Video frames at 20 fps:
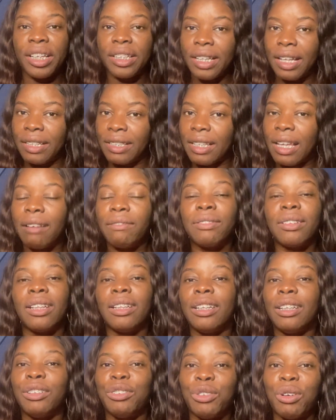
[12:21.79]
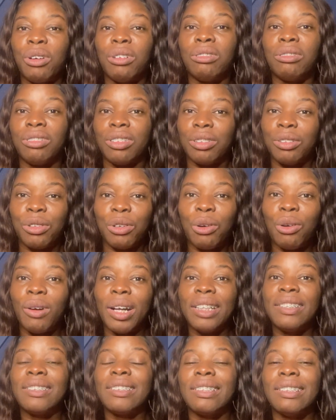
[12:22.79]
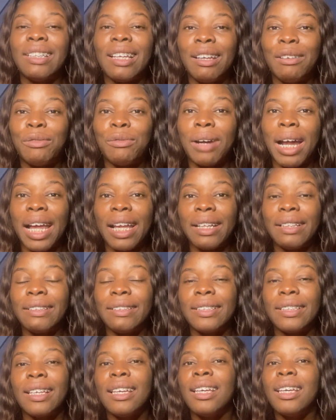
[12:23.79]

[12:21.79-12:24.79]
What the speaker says: then definitely don't go and sit there and write